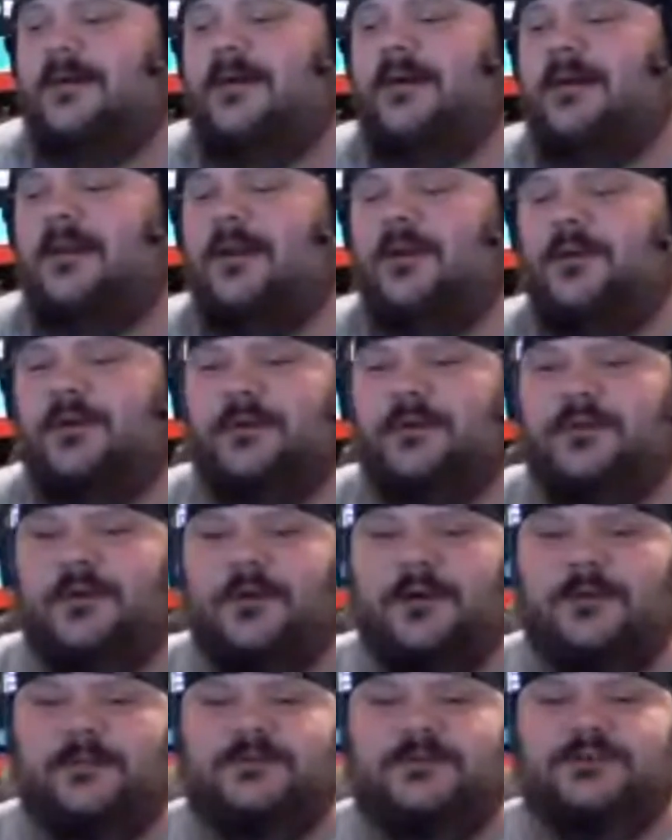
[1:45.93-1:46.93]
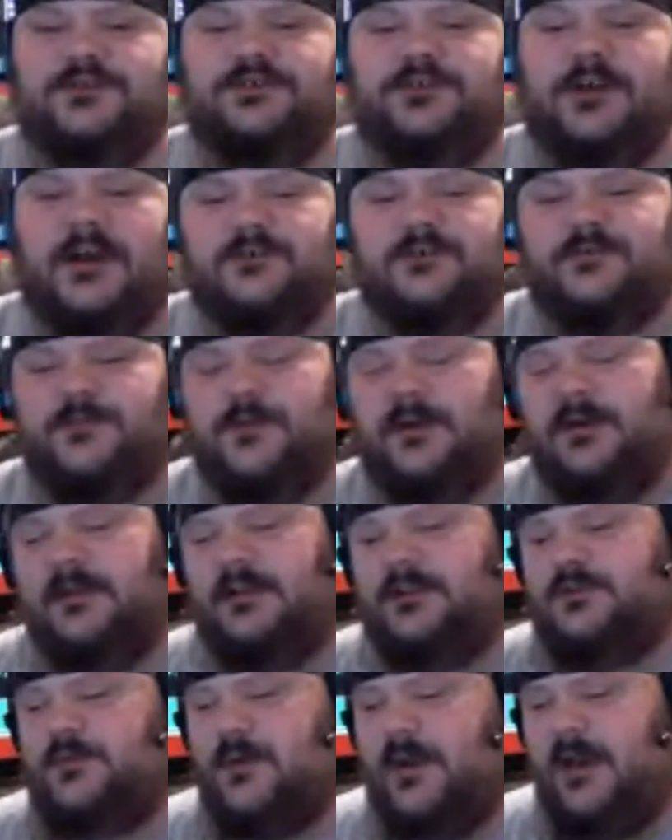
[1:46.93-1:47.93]
Hello, YouTube. This is Josh from
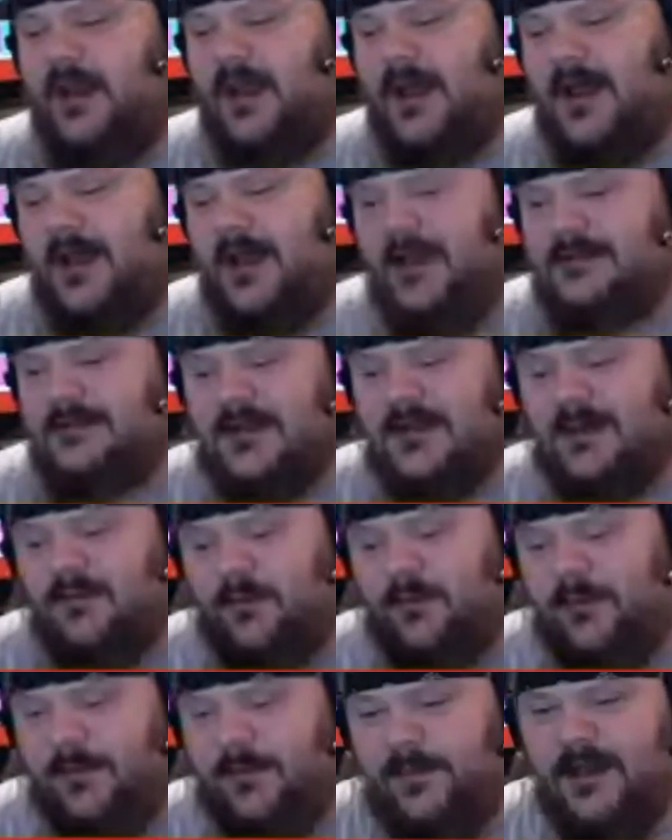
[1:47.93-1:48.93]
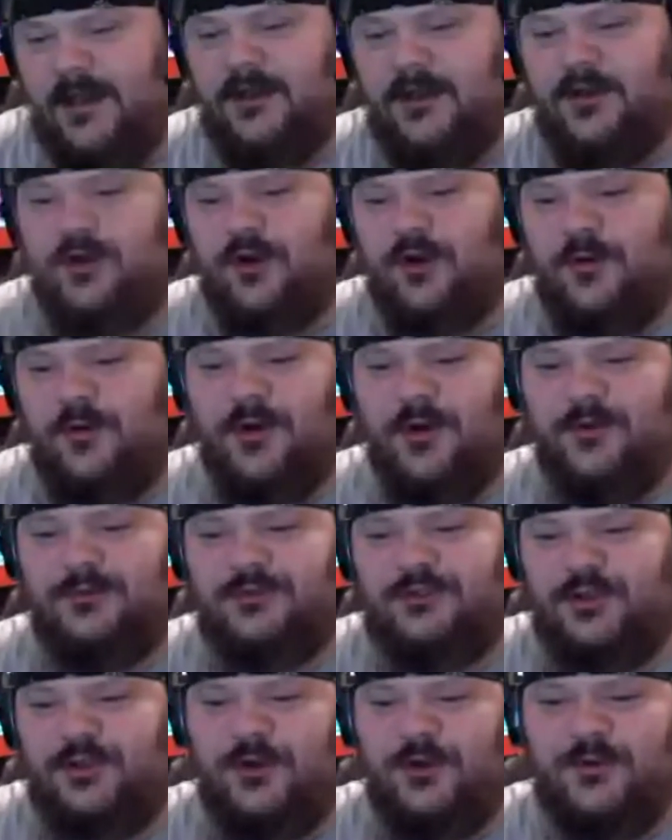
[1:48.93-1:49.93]
RD20. Tonight I will be playing Kuro
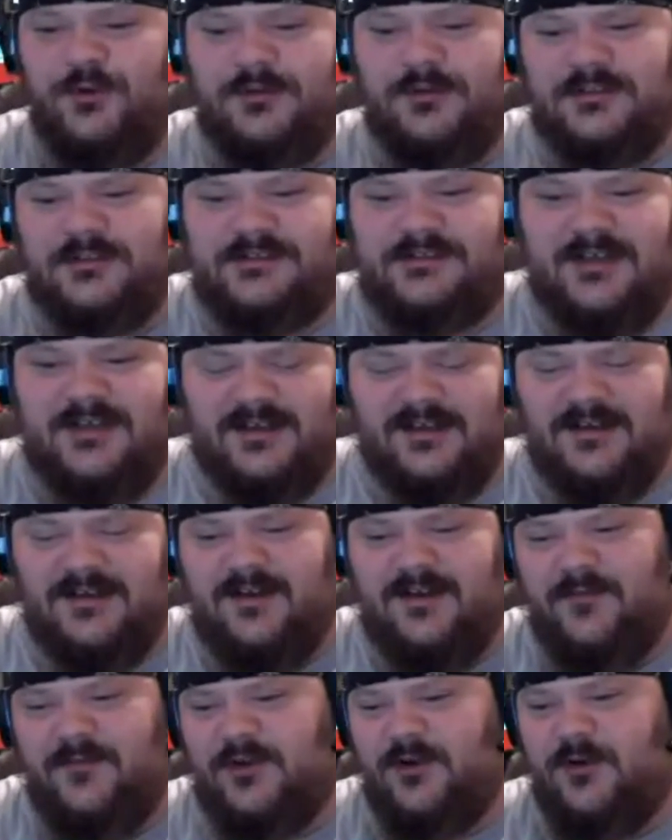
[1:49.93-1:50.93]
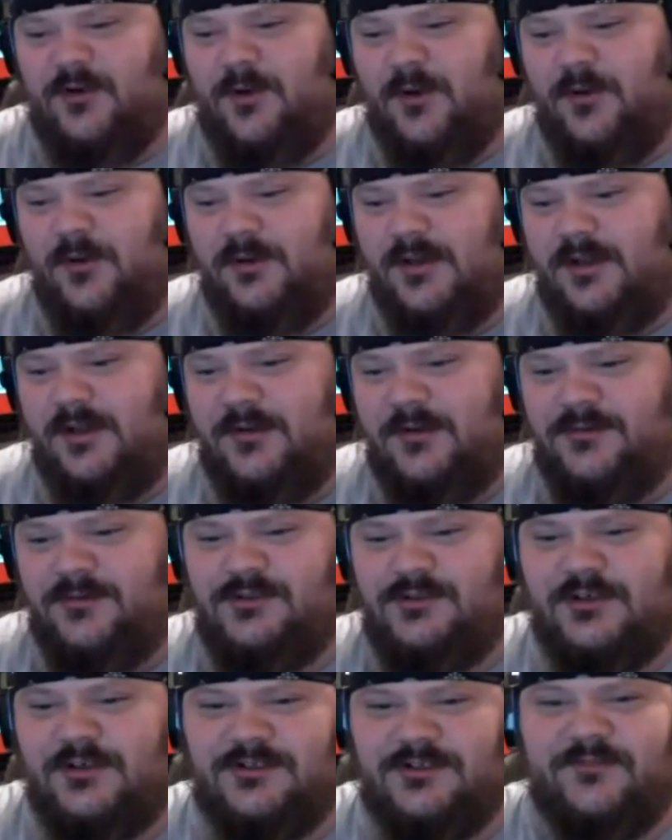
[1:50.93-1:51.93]
2, the second of the Kuro
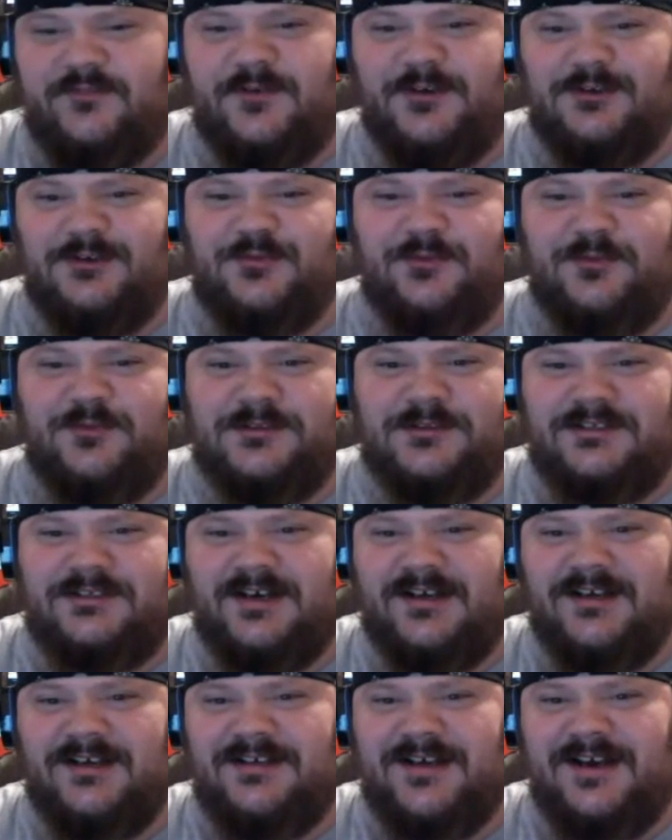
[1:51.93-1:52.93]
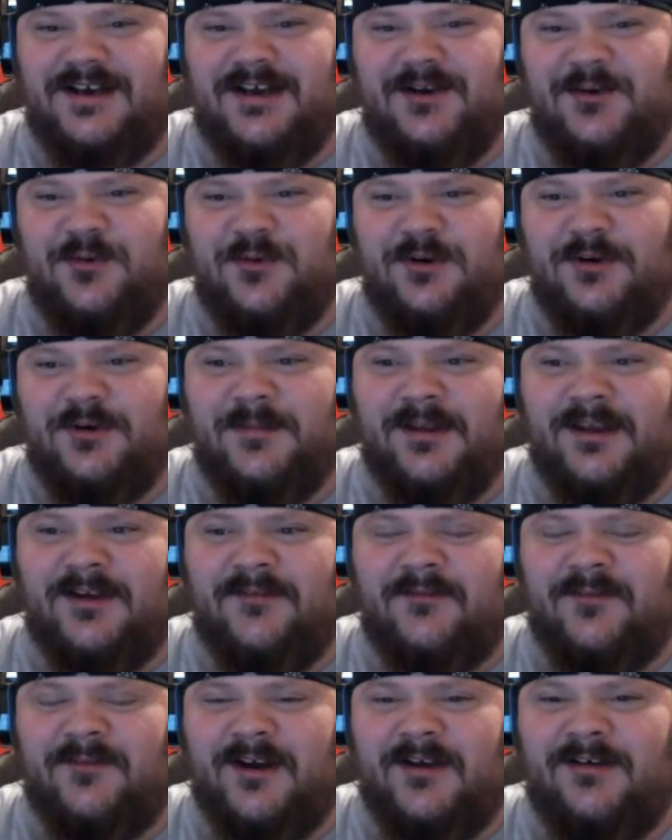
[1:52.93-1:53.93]
clones, because the first one was died horribly in a
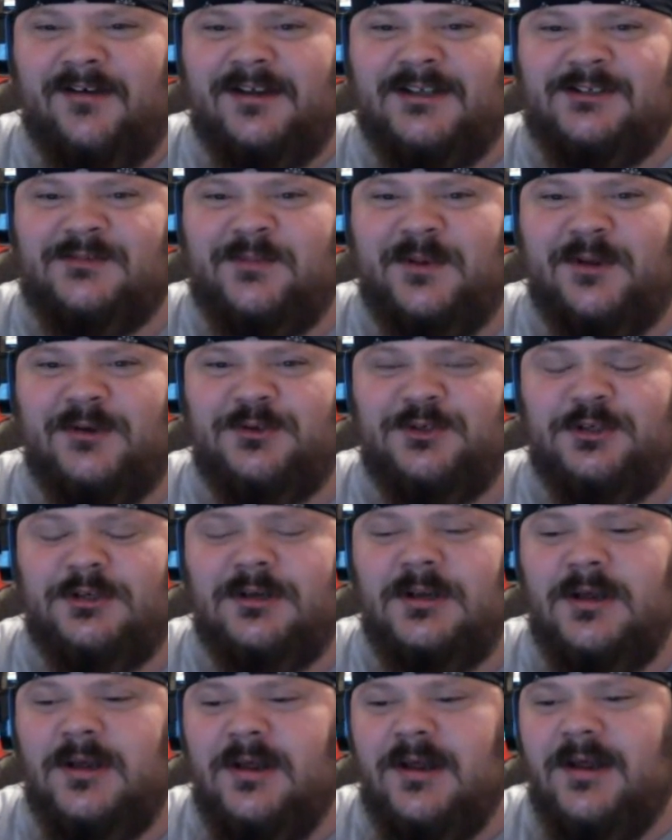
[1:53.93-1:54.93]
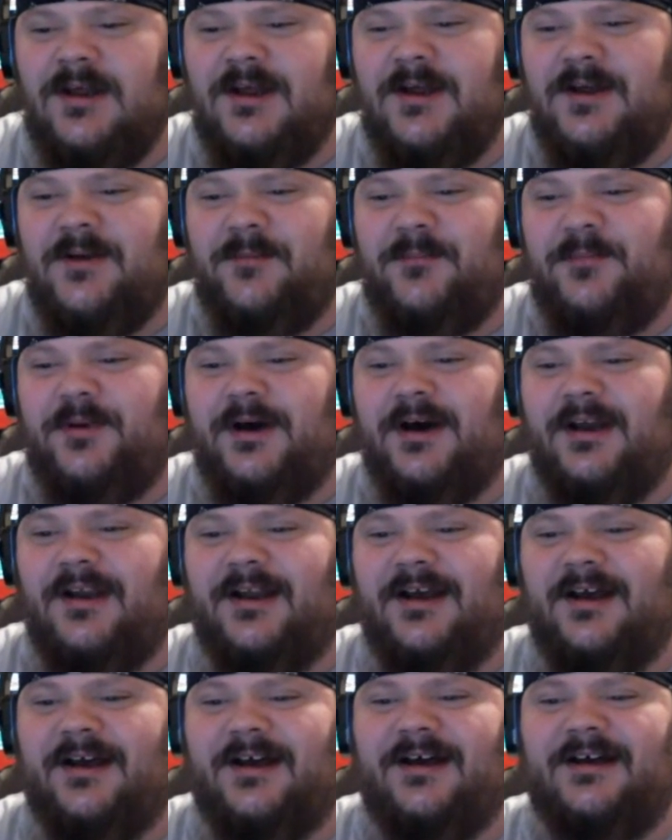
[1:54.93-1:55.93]
fiery explosion.
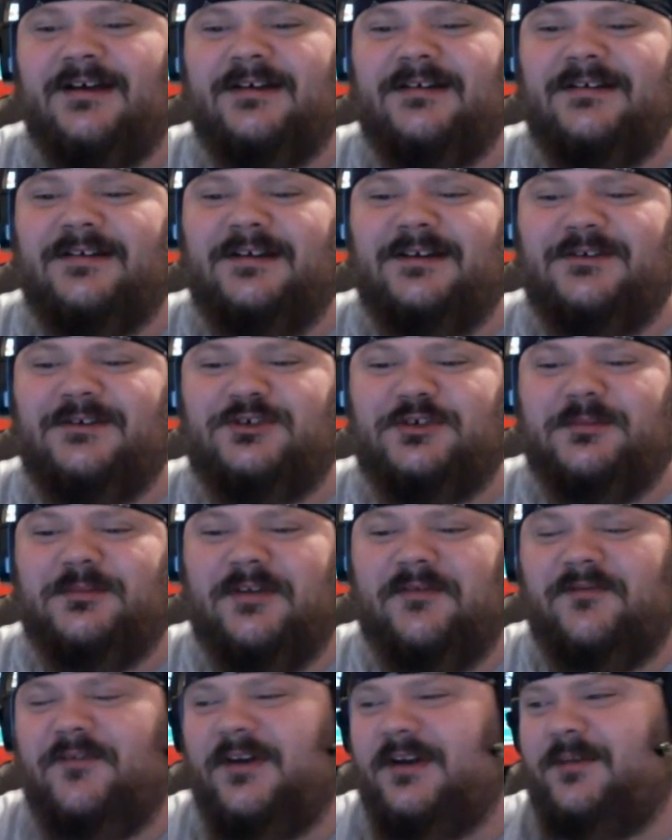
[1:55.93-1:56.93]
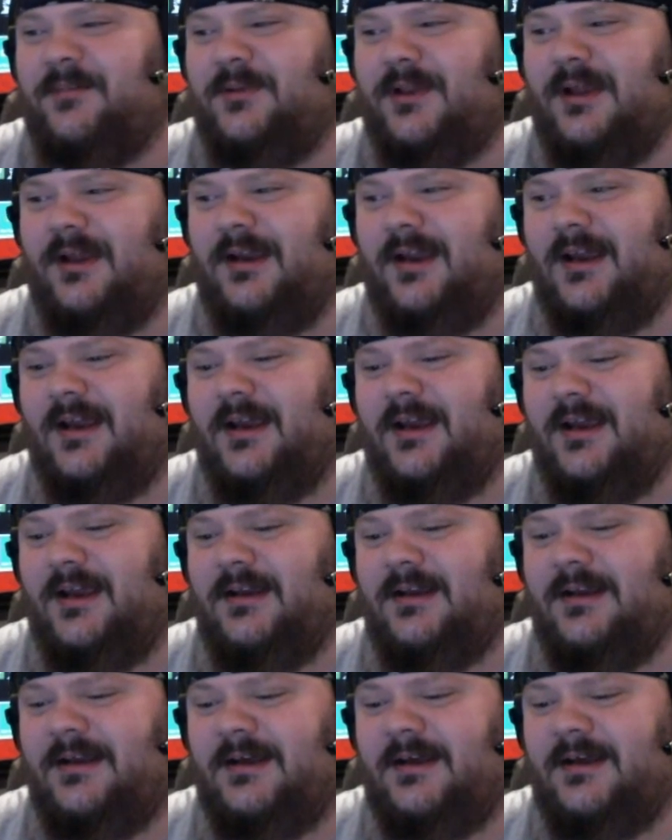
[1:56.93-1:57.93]
But it should be fun to play,
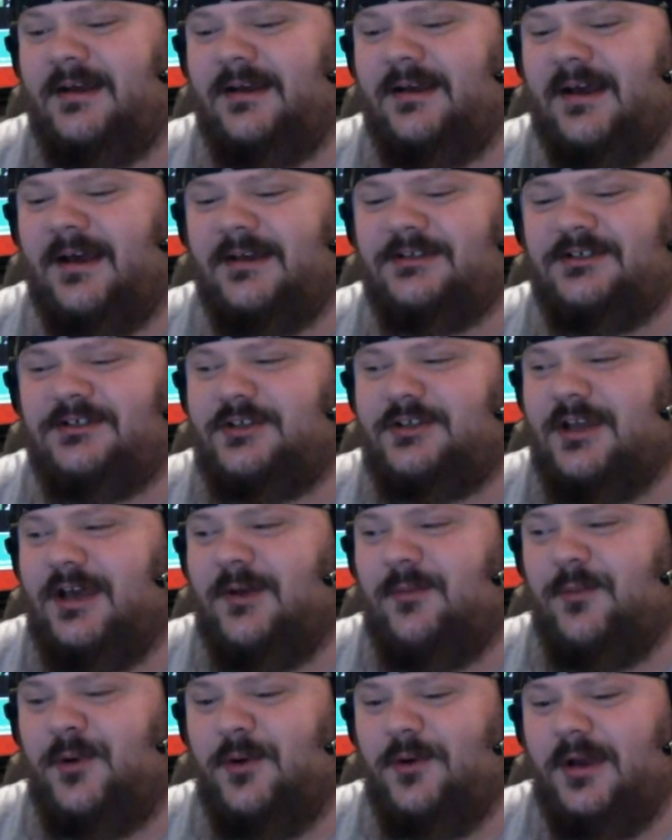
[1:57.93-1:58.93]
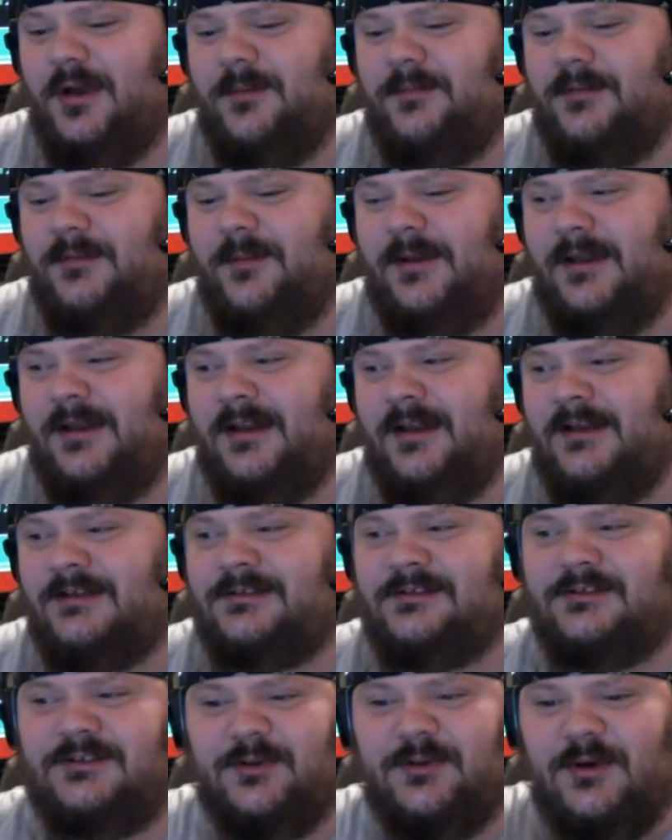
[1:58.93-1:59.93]
and I just woke up to be in this,
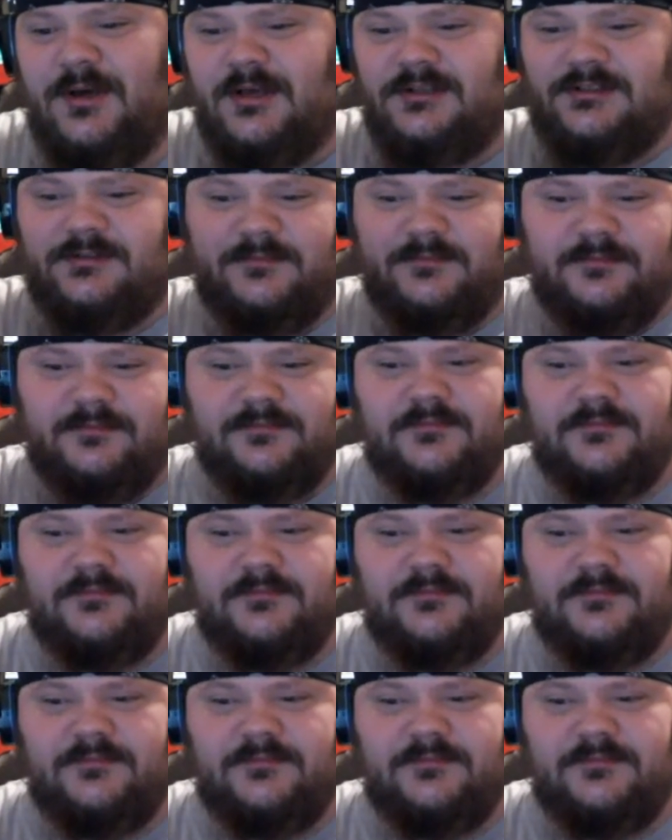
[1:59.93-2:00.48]
so awesome.